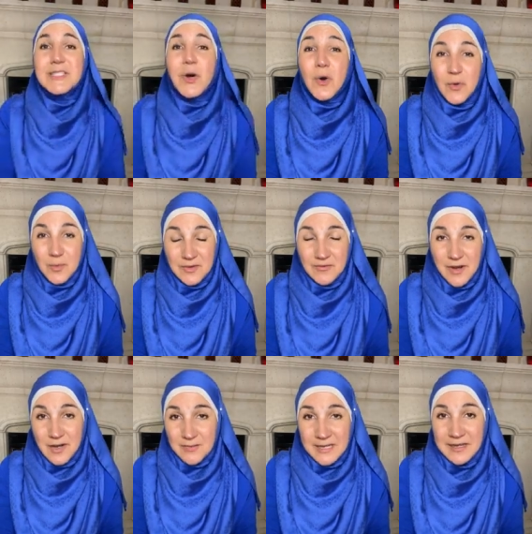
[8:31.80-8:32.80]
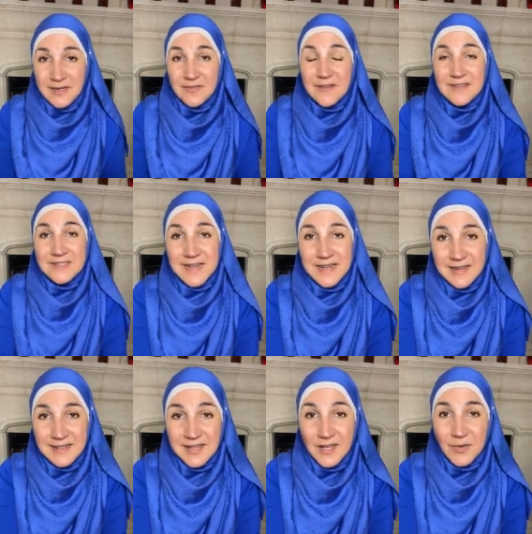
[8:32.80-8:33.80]
the home environment, and if there's
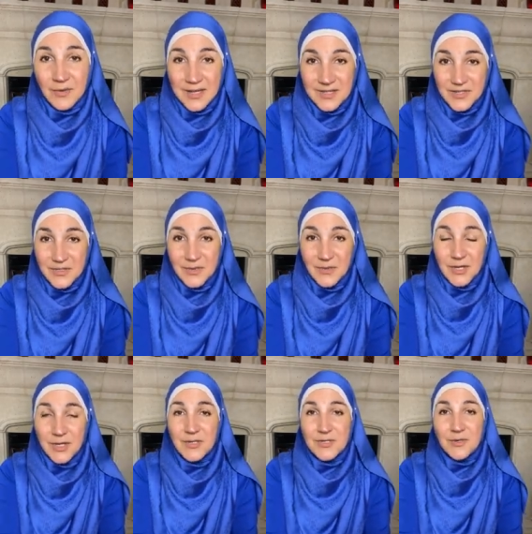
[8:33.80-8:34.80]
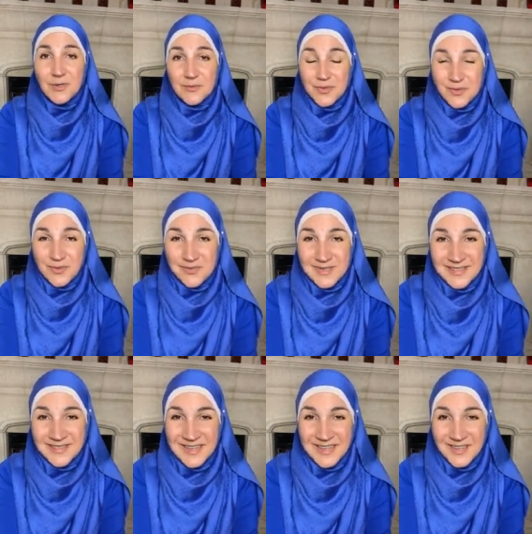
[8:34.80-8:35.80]
anything you can do to improve it.
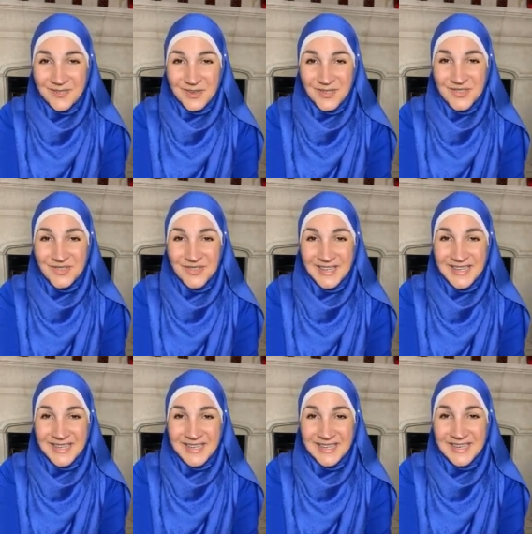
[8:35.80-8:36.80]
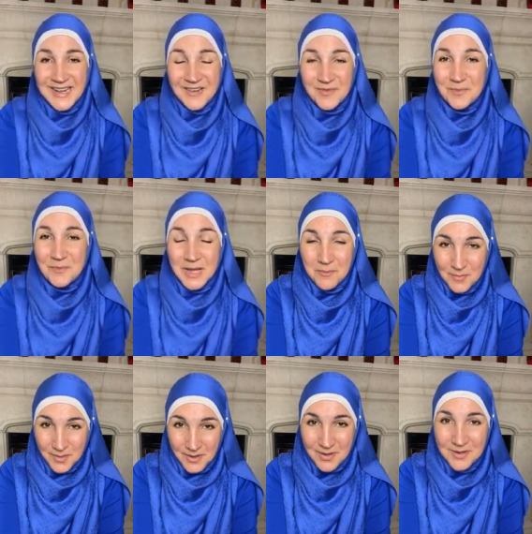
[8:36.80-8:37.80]
Thank you for tuning in. And
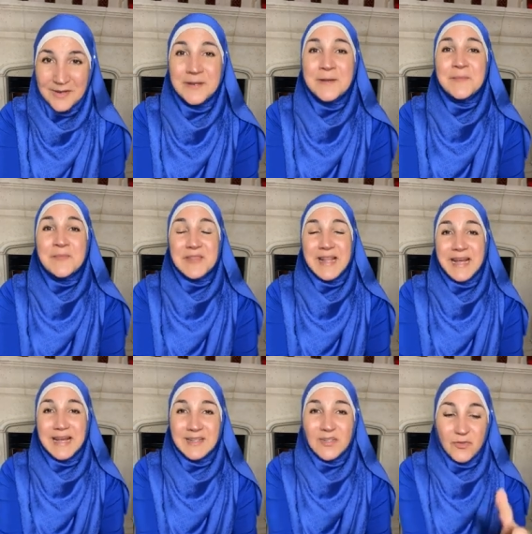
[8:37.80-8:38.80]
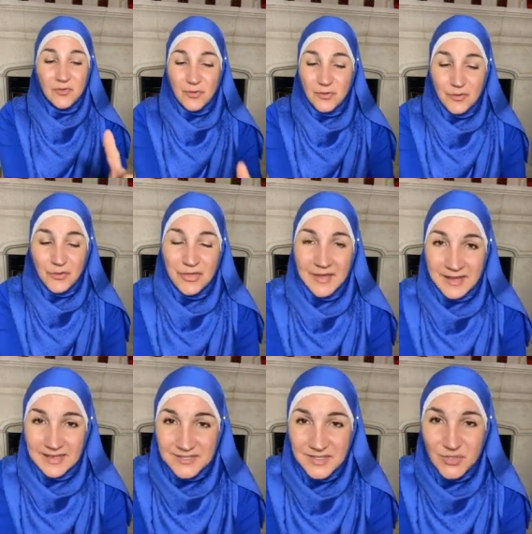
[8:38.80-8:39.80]
remember that
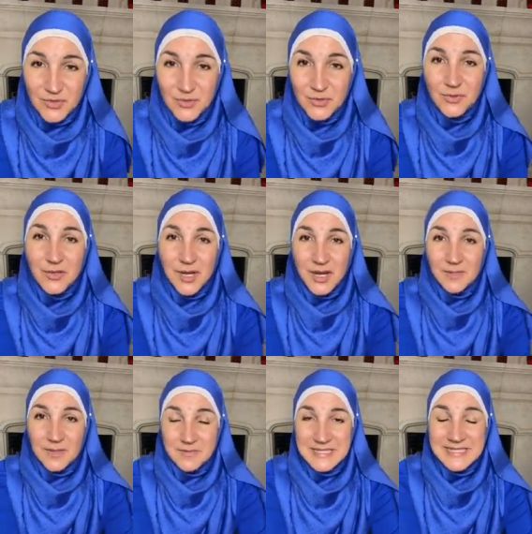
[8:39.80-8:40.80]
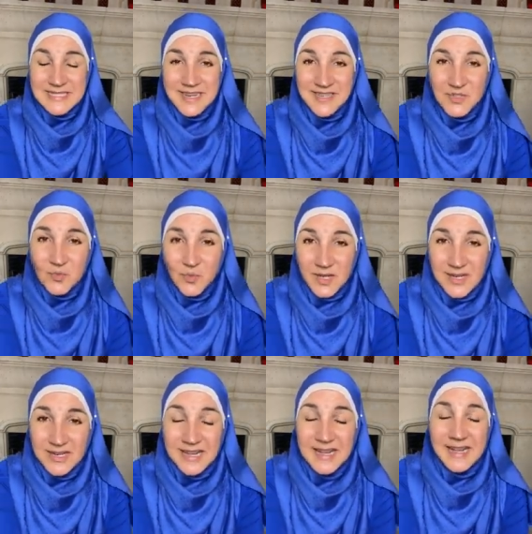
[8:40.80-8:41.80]
two common mistakes.
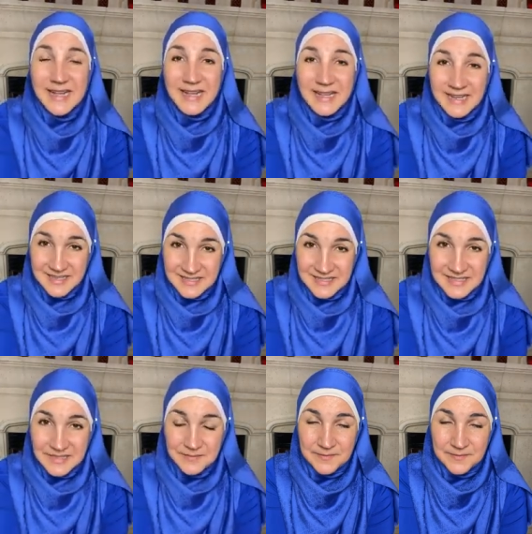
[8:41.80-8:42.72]
One is